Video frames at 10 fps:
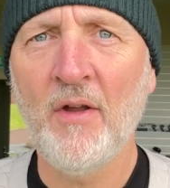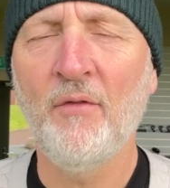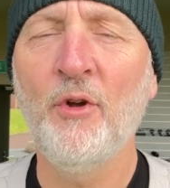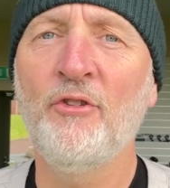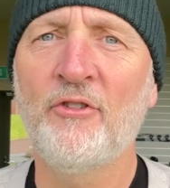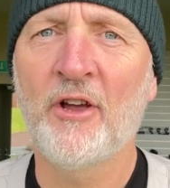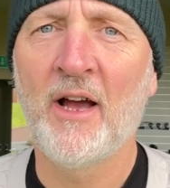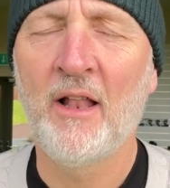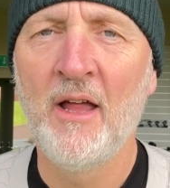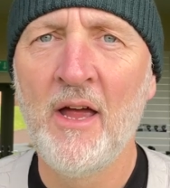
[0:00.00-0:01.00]

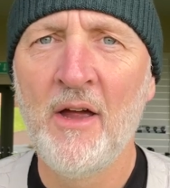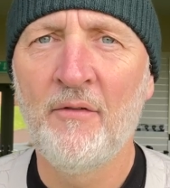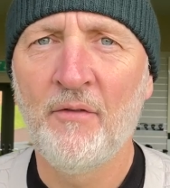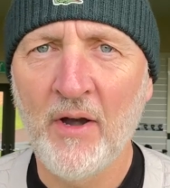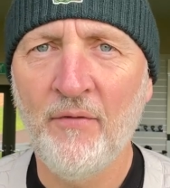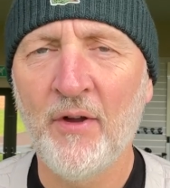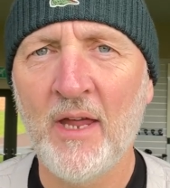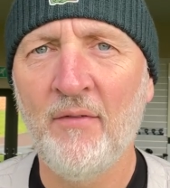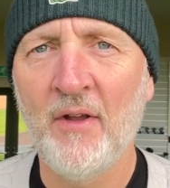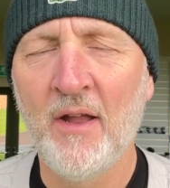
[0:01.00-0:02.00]
versatile, very
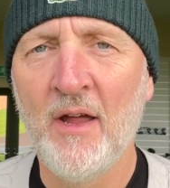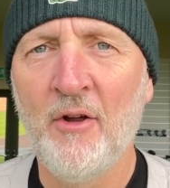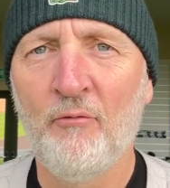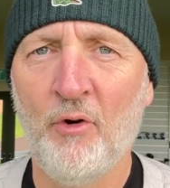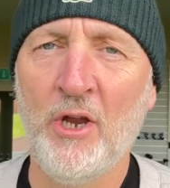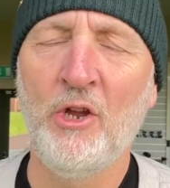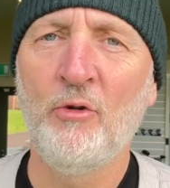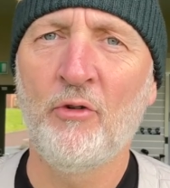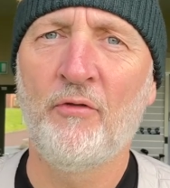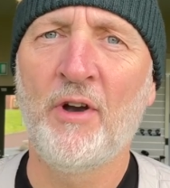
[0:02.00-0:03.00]
forgiving, very
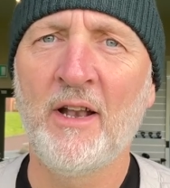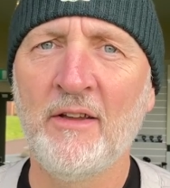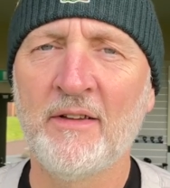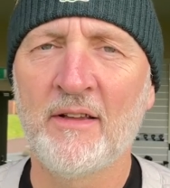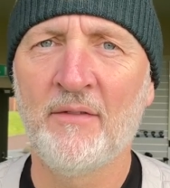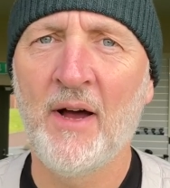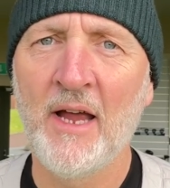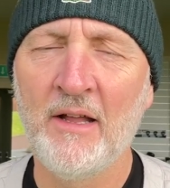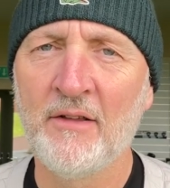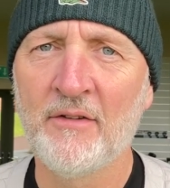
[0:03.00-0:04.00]
user-friendly set of
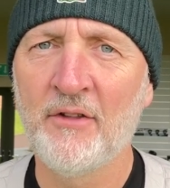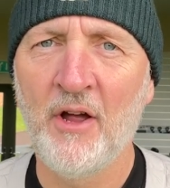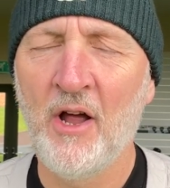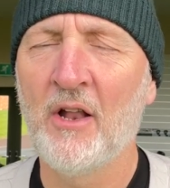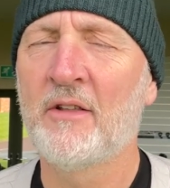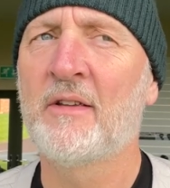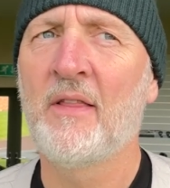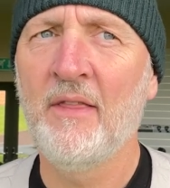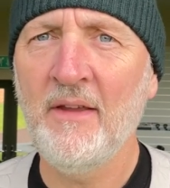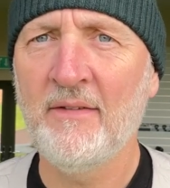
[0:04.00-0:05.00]
irons that
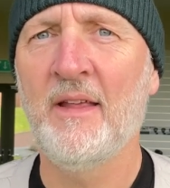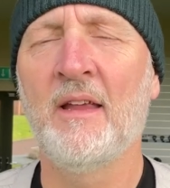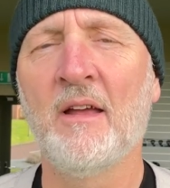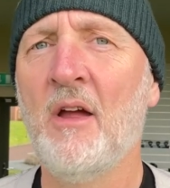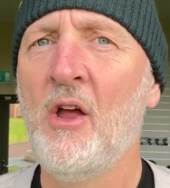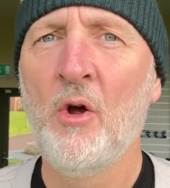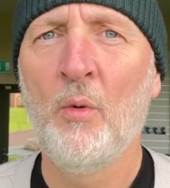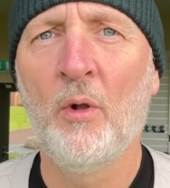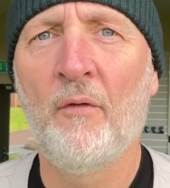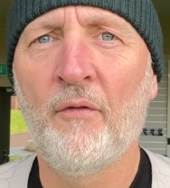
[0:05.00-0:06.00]
this thing
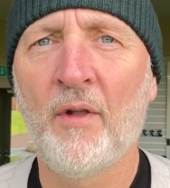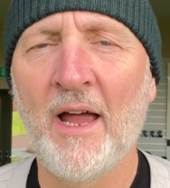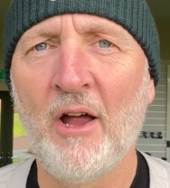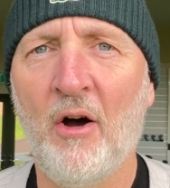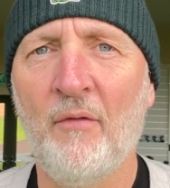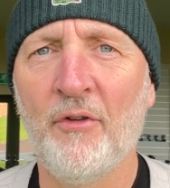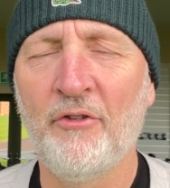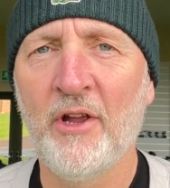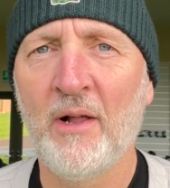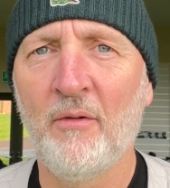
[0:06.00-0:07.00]
will fly off the
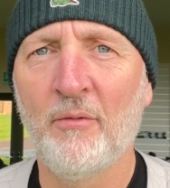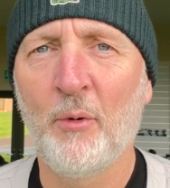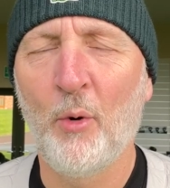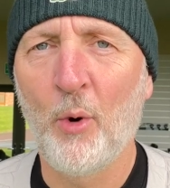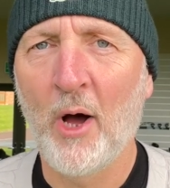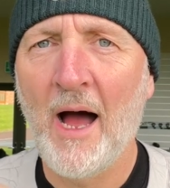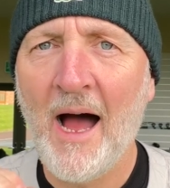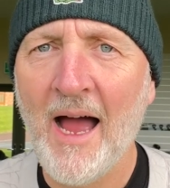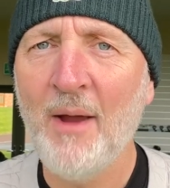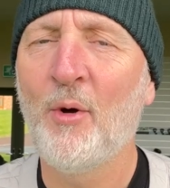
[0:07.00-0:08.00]
shelves. But what
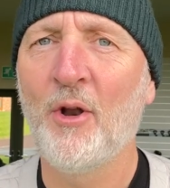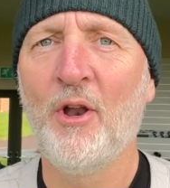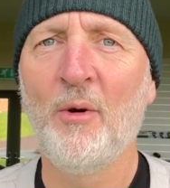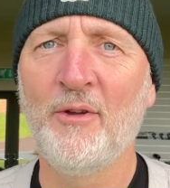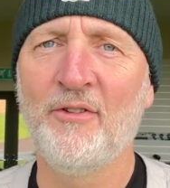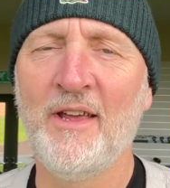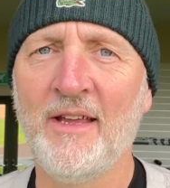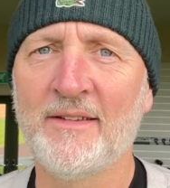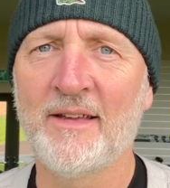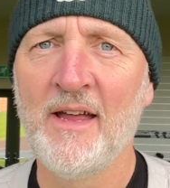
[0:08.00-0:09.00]
I want to know is
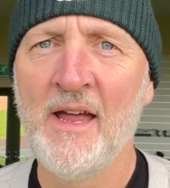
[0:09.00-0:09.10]
this: